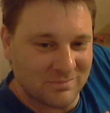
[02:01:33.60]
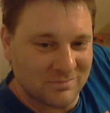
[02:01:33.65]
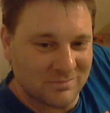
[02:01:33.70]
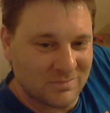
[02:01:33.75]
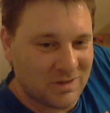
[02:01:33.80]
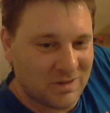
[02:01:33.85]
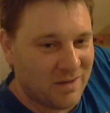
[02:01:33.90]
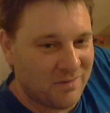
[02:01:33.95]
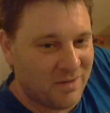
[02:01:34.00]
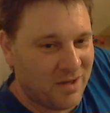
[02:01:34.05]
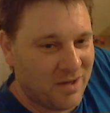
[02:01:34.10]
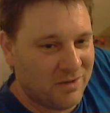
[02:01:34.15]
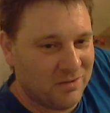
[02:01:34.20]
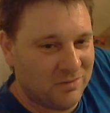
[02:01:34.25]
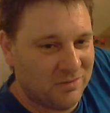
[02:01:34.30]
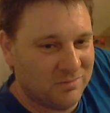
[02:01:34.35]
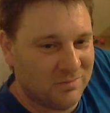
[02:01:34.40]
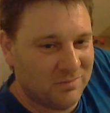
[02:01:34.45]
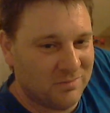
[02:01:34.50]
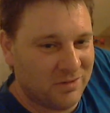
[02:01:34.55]
Well, I
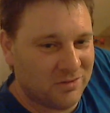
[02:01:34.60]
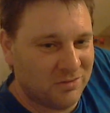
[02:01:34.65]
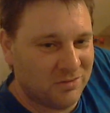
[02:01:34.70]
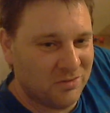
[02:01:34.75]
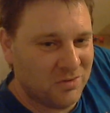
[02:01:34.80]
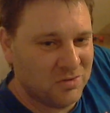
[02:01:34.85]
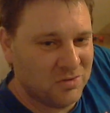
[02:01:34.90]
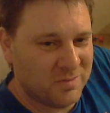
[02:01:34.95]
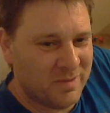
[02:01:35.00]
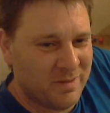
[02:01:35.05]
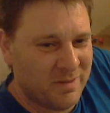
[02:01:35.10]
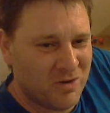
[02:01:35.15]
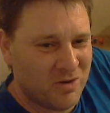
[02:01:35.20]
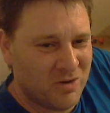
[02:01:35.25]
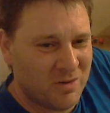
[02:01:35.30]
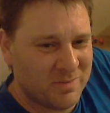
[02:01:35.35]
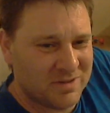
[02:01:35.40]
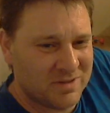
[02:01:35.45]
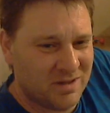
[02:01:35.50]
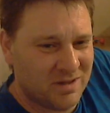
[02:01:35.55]
don't use them
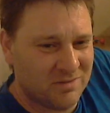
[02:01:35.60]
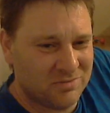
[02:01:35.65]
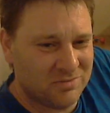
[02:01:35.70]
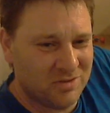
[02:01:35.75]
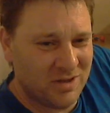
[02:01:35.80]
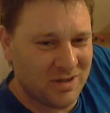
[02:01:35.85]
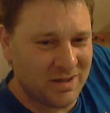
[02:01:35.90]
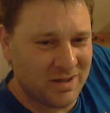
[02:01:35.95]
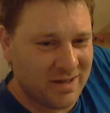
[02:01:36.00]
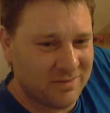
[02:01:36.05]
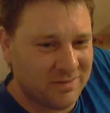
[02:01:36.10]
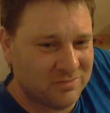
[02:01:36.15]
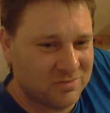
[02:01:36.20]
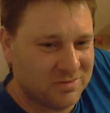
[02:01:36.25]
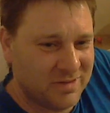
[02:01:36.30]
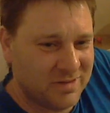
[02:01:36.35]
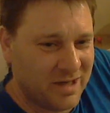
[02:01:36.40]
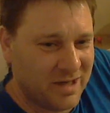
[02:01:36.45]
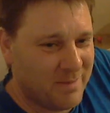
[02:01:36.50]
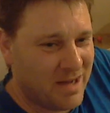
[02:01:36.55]
anymore myself, really. I
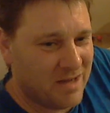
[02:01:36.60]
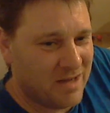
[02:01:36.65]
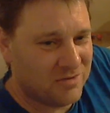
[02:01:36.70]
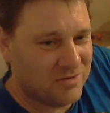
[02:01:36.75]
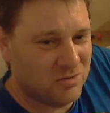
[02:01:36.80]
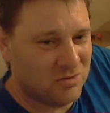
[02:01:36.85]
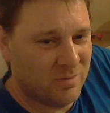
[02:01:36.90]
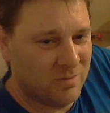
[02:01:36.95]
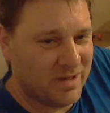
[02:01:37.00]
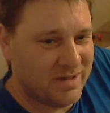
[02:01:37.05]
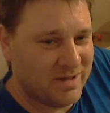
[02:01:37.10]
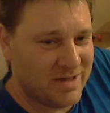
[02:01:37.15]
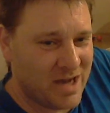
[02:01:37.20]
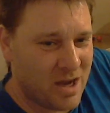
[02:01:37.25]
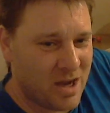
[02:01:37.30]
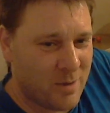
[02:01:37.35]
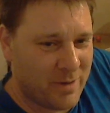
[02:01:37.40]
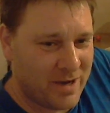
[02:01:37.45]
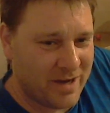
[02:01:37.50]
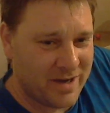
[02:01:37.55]
just get them out to do a bit of
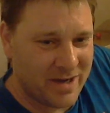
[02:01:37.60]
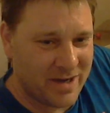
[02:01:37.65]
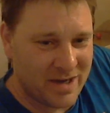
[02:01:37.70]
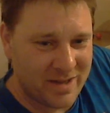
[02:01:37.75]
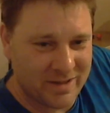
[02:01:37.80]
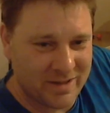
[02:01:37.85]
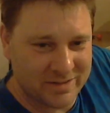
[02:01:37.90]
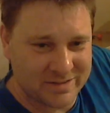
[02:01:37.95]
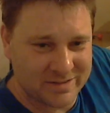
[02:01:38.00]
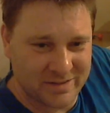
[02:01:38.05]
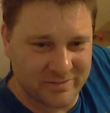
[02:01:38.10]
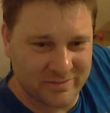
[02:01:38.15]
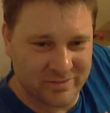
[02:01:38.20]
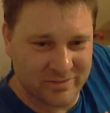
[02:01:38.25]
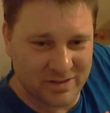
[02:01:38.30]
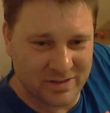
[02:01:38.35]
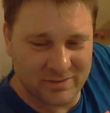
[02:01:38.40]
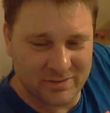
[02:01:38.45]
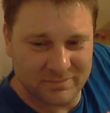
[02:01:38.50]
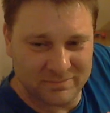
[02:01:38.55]
DIY now. That's it,
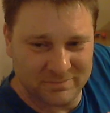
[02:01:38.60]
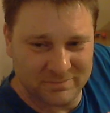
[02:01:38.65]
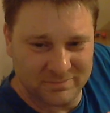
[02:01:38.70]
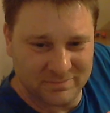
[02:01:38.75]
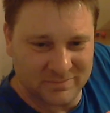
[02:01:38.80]
really.